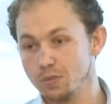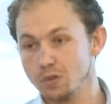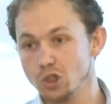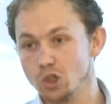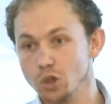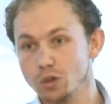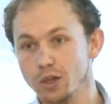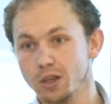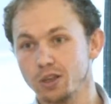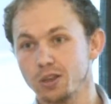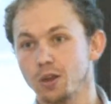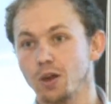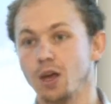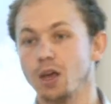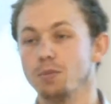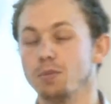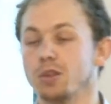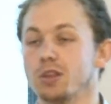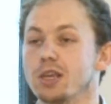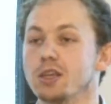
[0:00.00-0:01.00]
During this
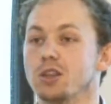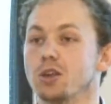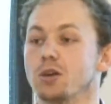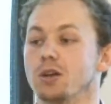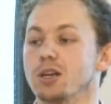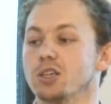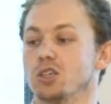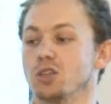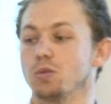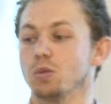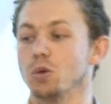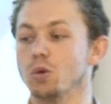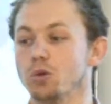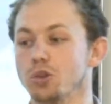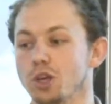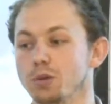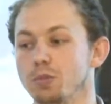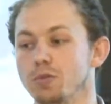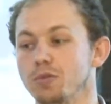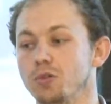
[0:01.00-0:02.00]
time, mosquito collections were
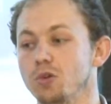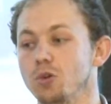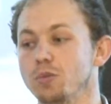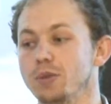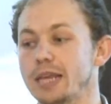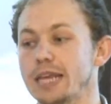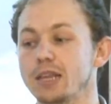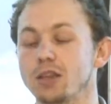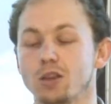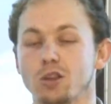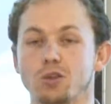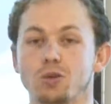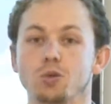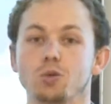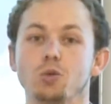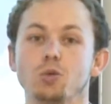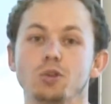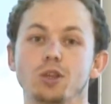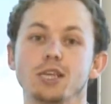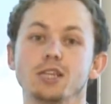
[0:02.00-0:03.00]
also performed in the
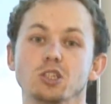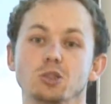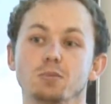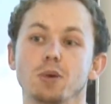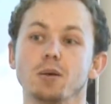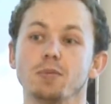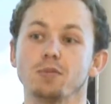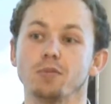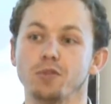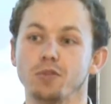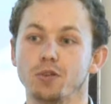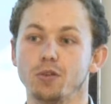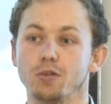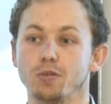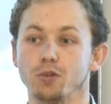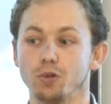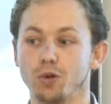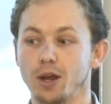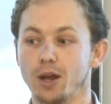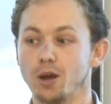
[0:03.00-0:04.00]
schools each month
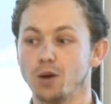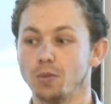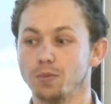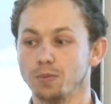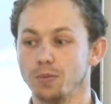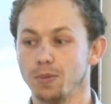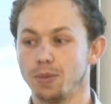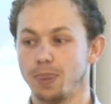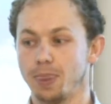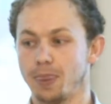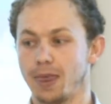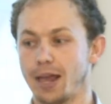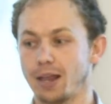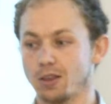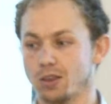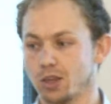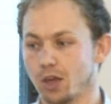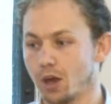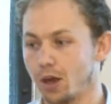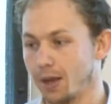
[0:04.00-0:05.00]
throughout that
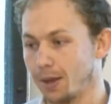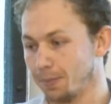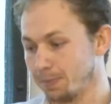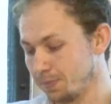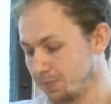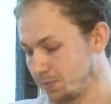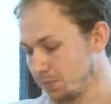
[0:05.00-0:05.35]
time.